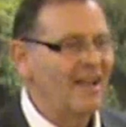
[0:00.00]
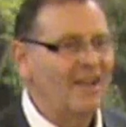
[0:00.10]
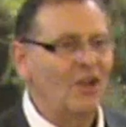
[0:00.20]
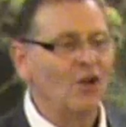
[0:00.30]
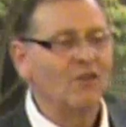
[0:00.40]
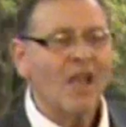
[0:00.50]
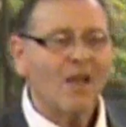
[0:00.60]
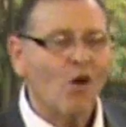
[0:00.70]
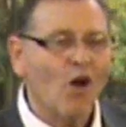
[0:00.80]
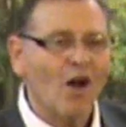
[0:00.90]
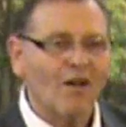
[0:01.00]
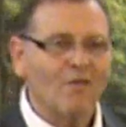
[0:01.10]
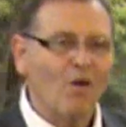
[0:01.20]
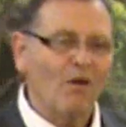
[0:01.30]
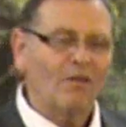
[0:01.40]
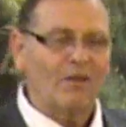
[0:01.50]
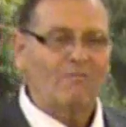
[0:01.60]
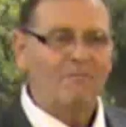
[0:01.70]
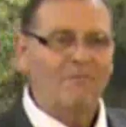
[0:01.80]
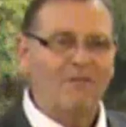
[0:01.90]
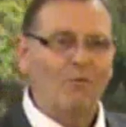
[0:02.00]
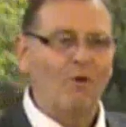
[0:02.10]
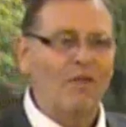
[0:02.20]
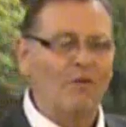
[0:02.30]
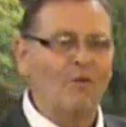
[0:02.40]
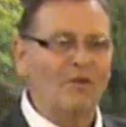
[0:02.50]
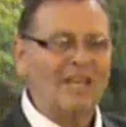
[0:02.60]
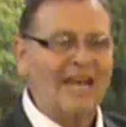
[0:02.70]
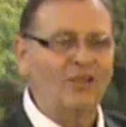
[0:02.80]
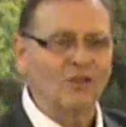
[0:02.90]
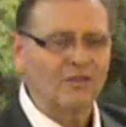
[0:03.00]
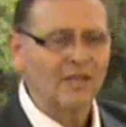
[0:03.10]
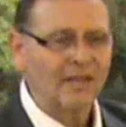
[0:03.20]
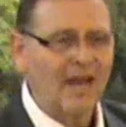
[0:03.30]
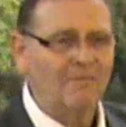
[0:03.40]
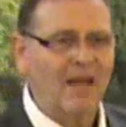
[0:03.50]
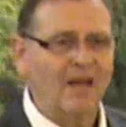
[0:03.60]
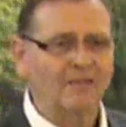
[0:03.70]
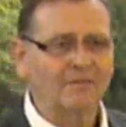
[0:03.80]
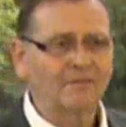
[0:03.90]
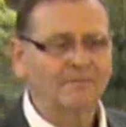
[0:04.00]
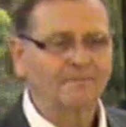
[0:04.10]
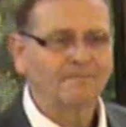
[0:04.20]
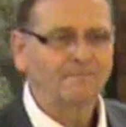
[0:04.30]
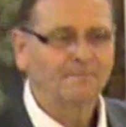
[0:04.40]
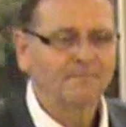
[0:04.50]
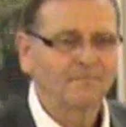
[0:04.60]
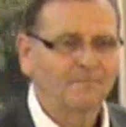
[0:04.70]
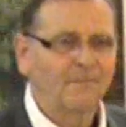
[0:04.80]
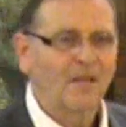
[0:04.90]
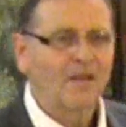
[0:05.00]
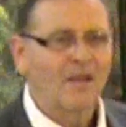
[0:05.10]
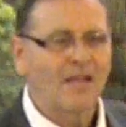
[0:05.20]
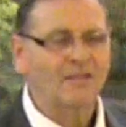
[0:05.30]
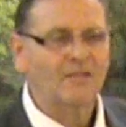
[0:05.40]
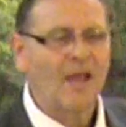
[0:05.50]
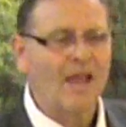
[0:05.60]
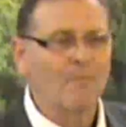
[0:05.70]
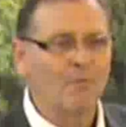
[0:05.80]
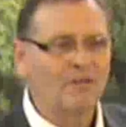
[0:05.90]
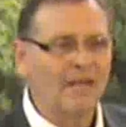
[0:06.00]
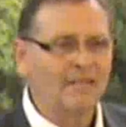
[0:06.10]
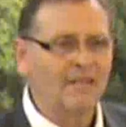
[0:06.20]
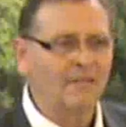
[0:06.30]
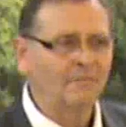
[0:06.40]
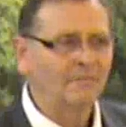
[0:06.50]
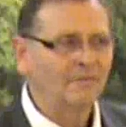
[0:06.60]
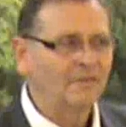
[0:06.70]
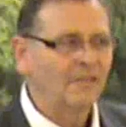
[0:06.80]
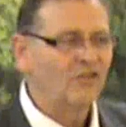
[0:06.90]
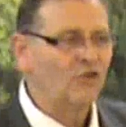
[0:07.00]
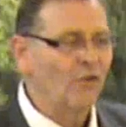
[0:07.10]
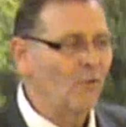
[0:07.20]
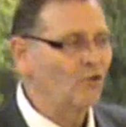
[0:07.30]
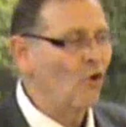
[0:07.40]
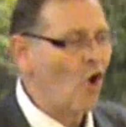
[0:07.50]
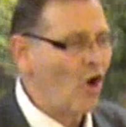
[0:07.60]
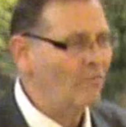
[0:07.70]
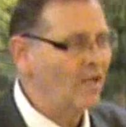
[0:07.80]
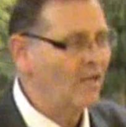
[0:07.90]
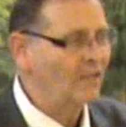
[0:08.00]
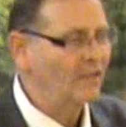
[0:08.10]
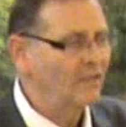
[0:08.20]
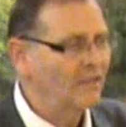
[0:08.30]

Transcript: You know, uh, whether it was angels that came down and protected them, so there was no harm done.